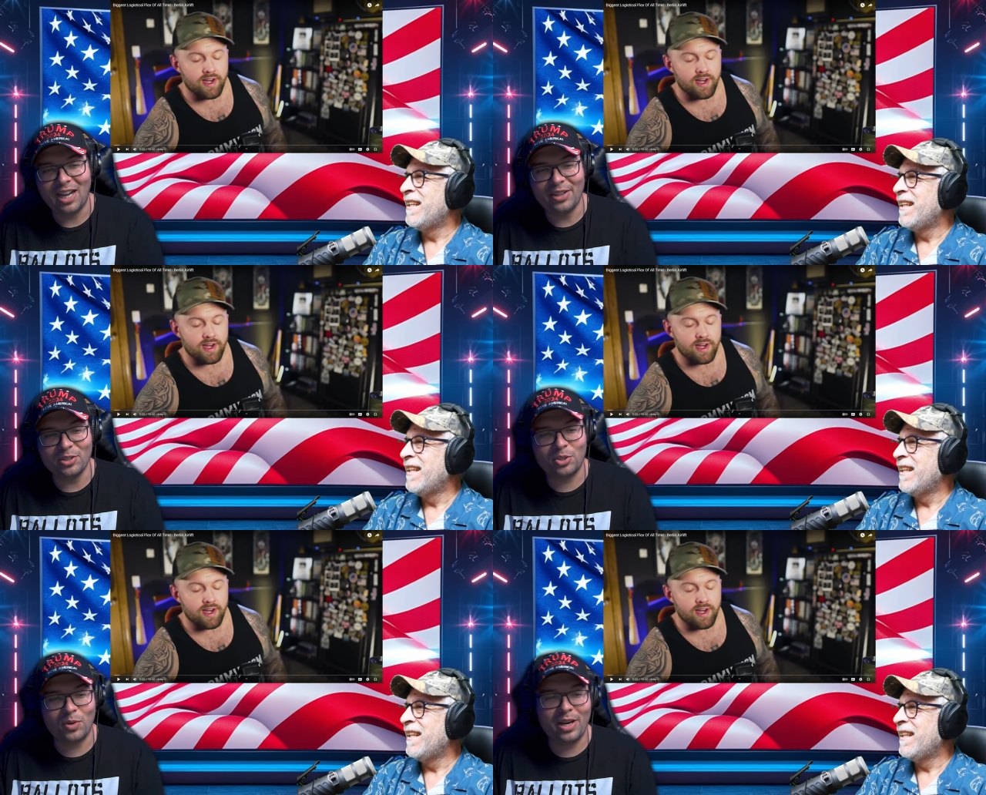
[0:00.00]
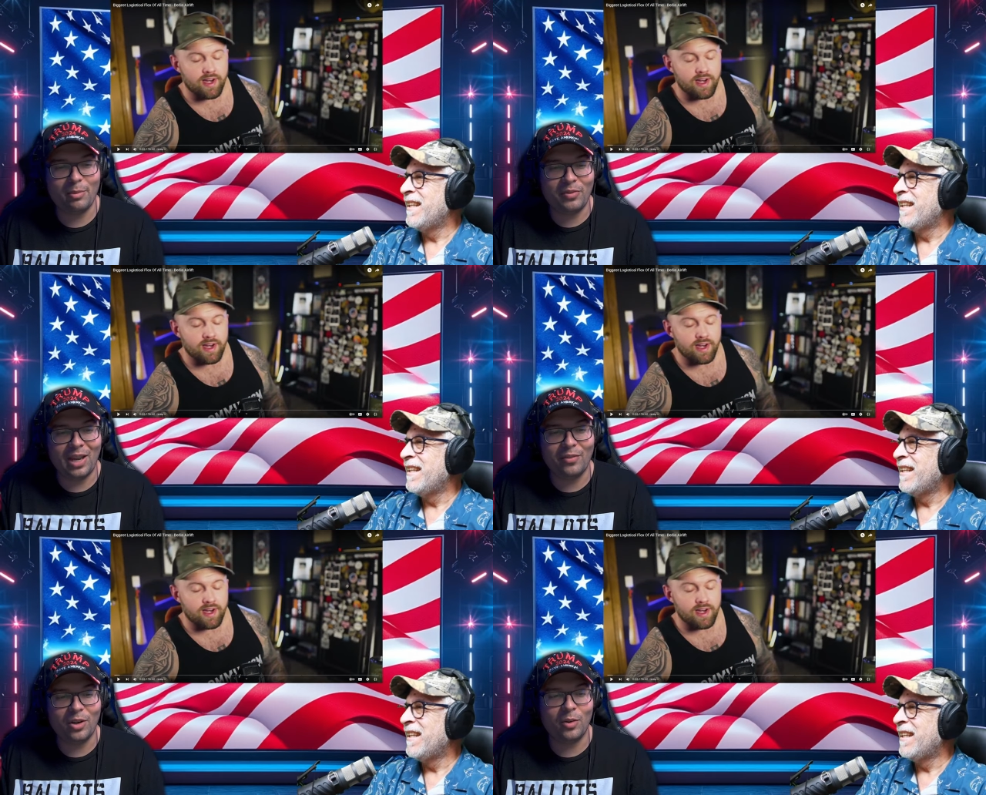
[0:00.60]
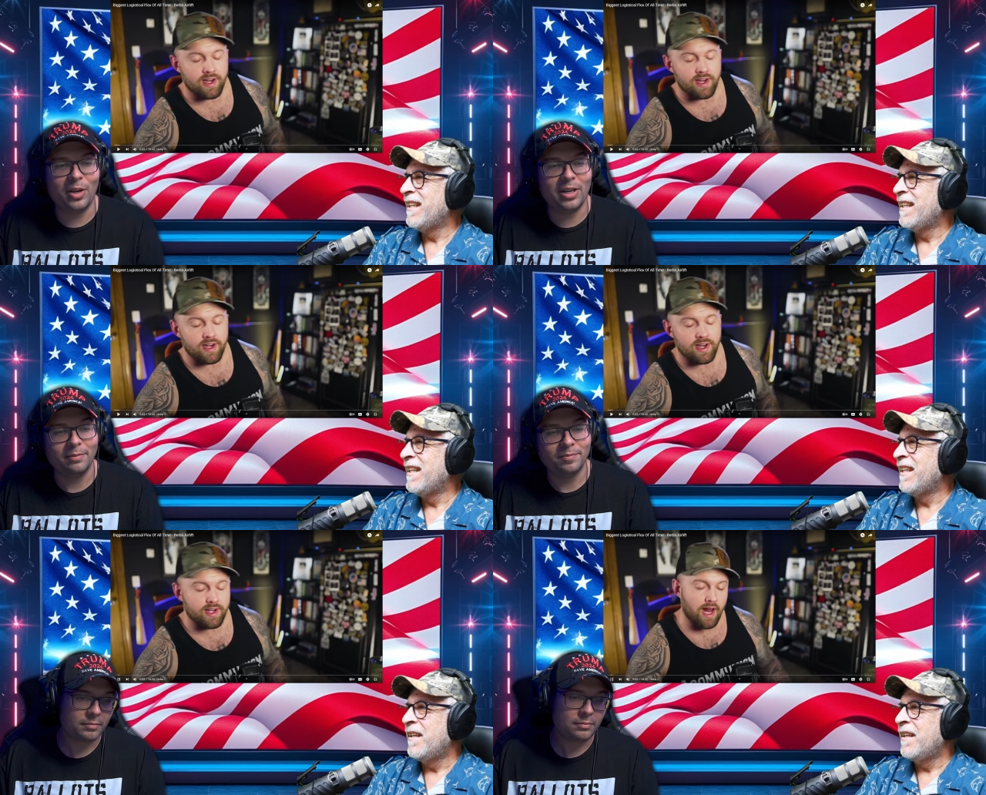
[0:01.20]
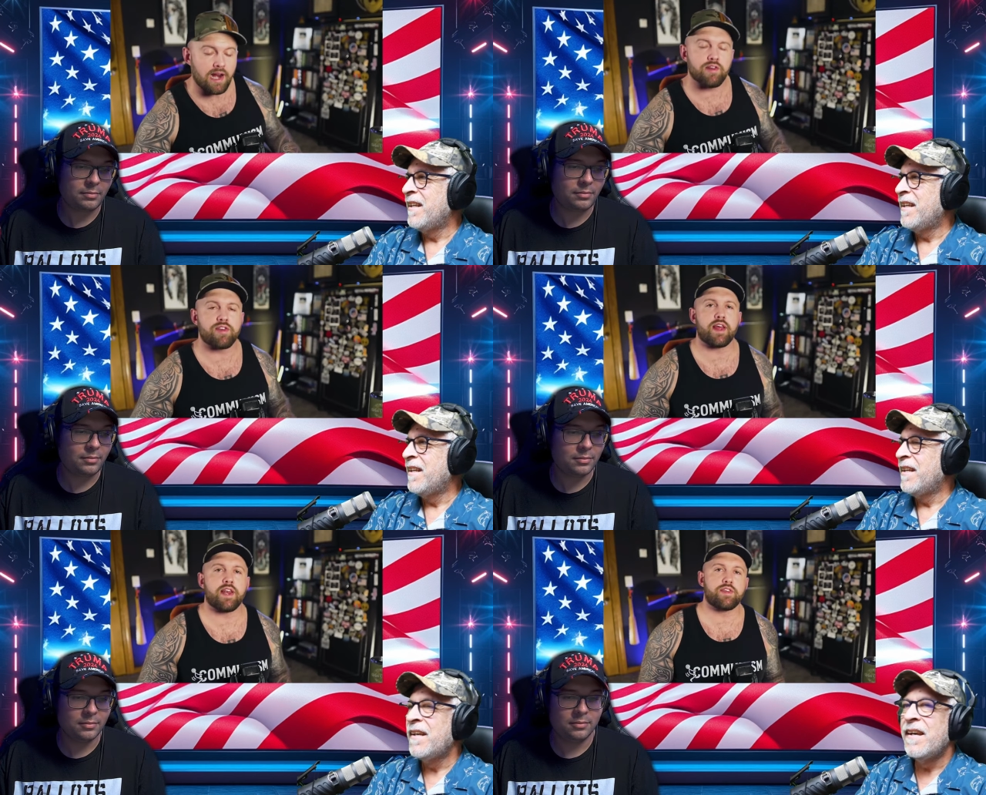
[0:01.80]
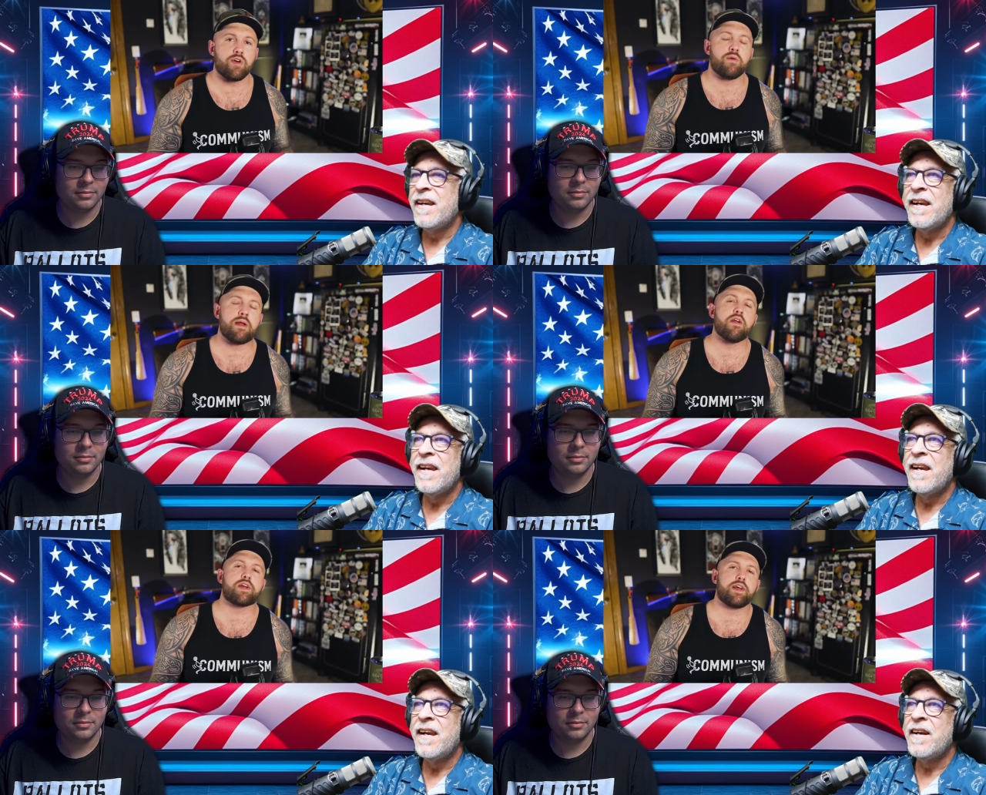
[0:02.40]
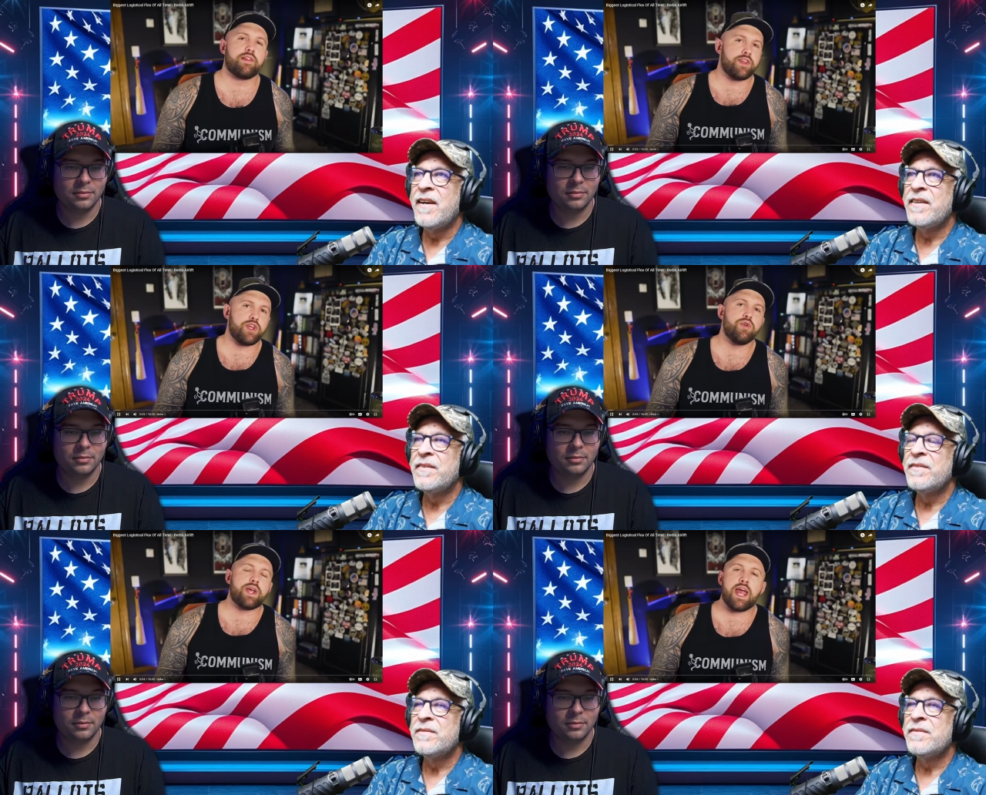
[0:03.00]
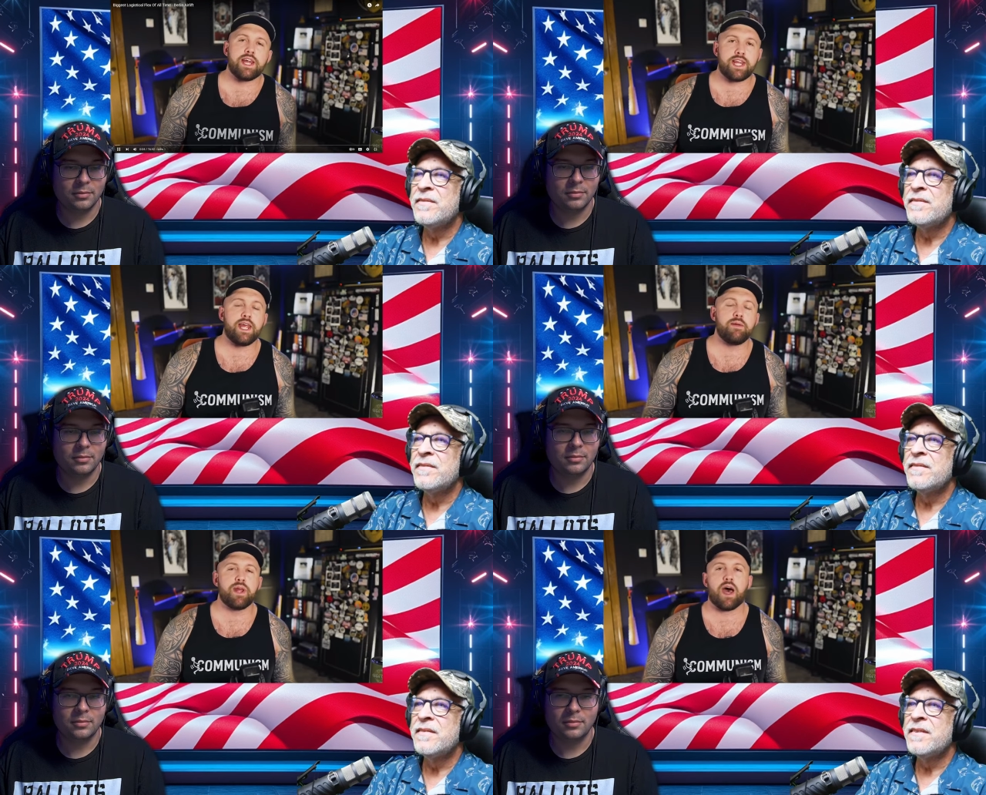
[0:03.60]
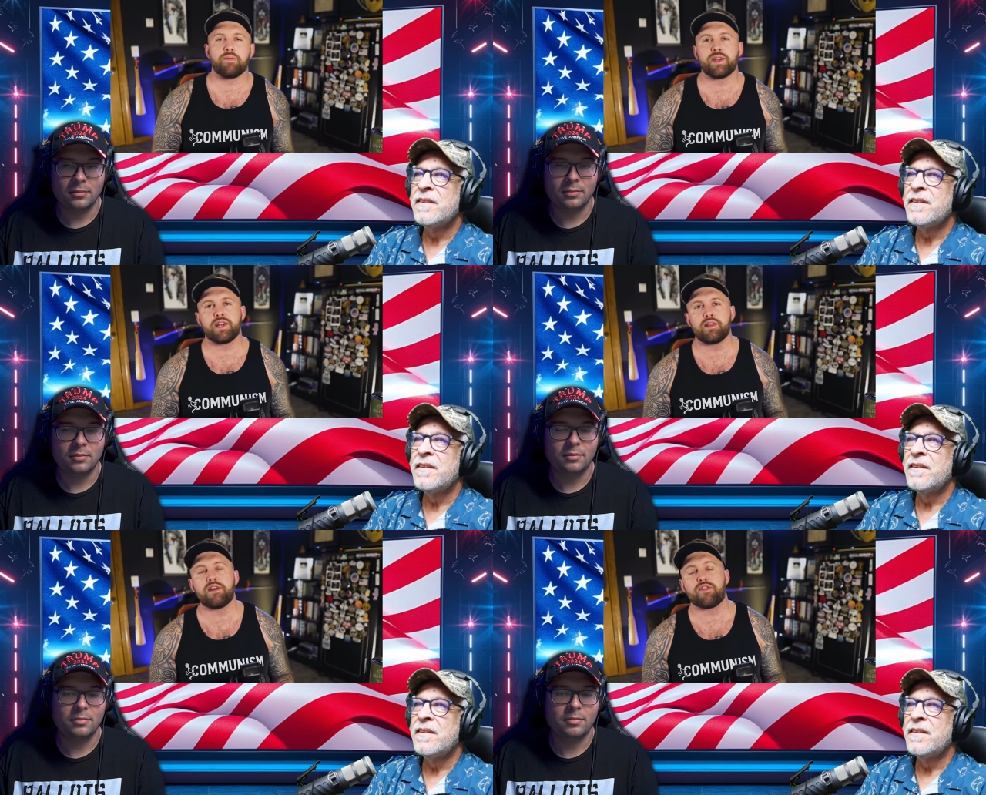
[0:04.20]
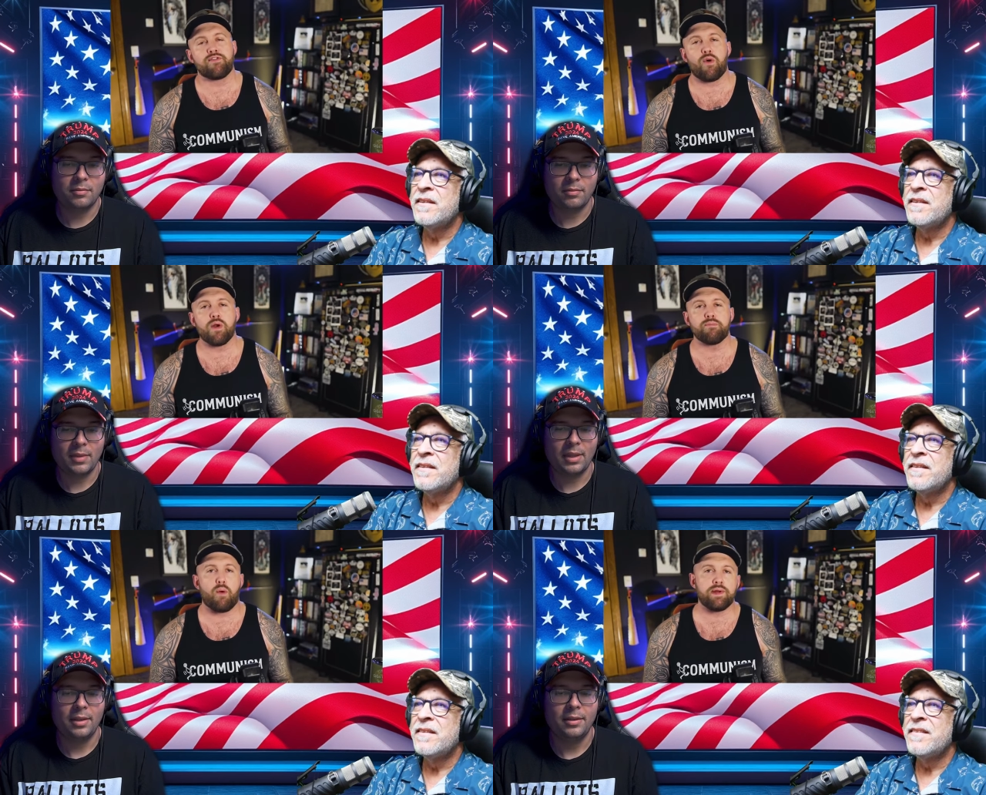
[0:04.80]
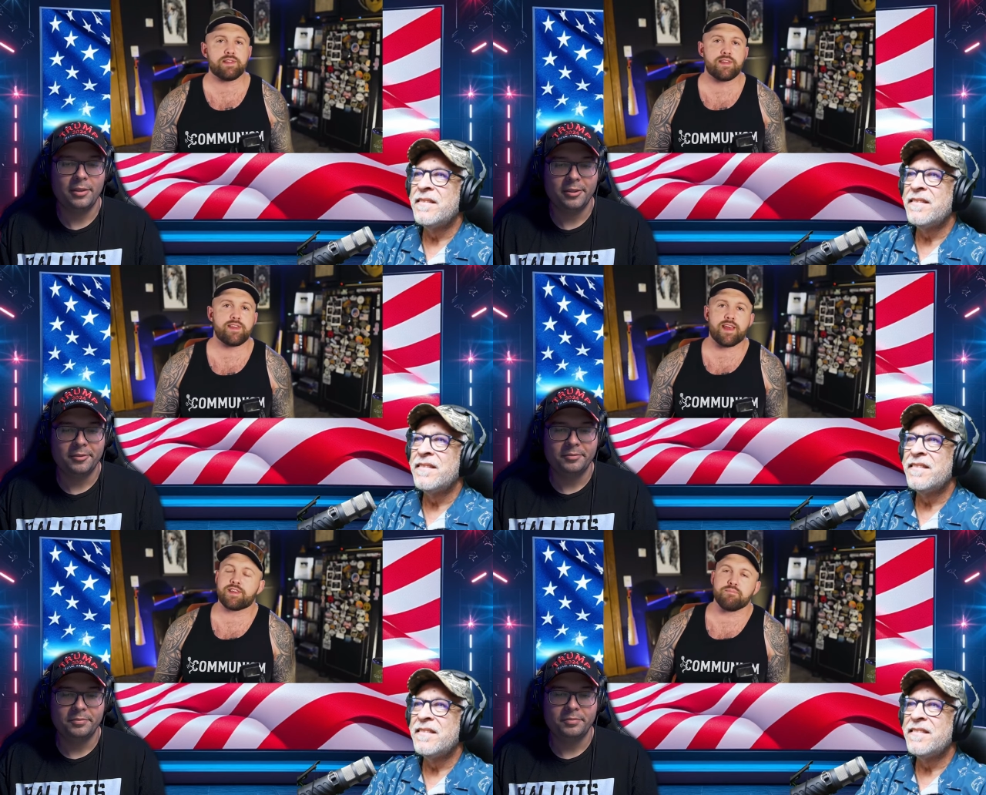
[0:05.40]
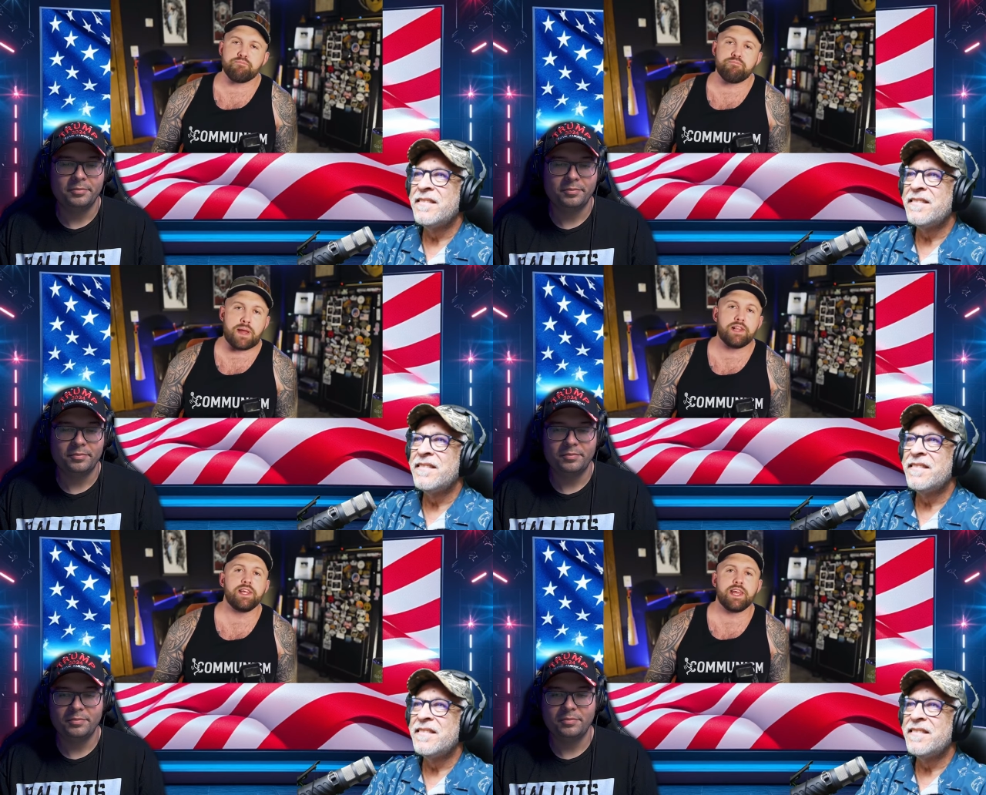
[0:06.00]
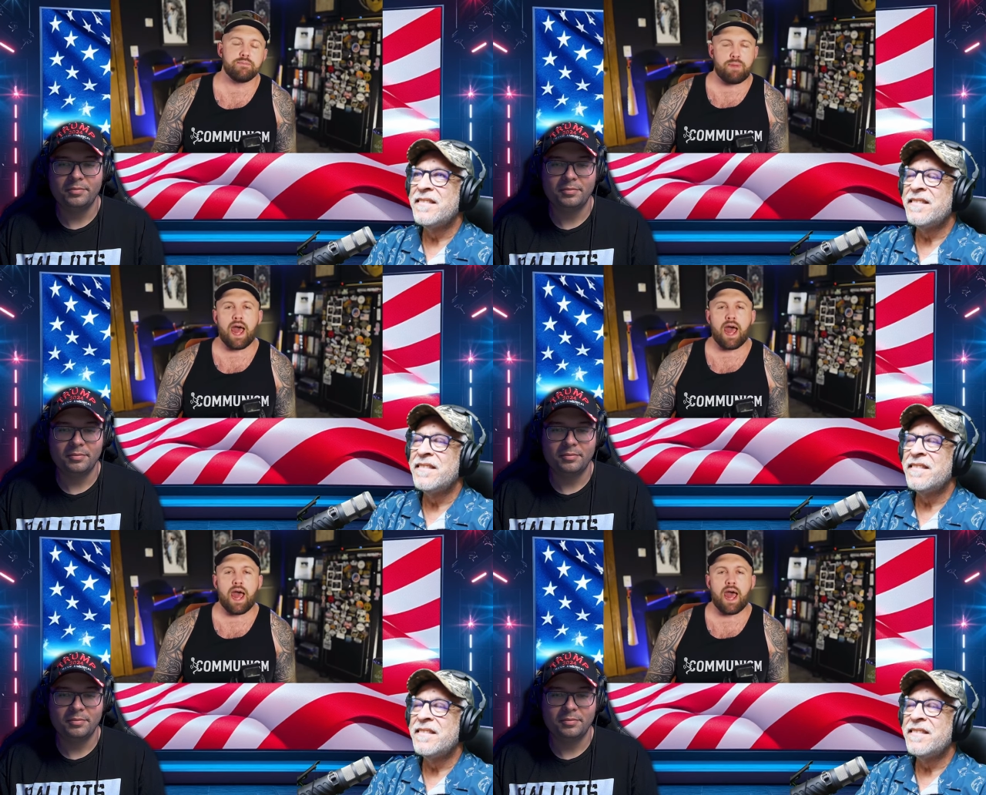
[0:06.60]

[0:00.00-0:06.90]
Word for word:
Speaker 1: on the stream if you haven't already
Speaker 2: entire city, so America and the UK teamed up to deliver 4.6 billion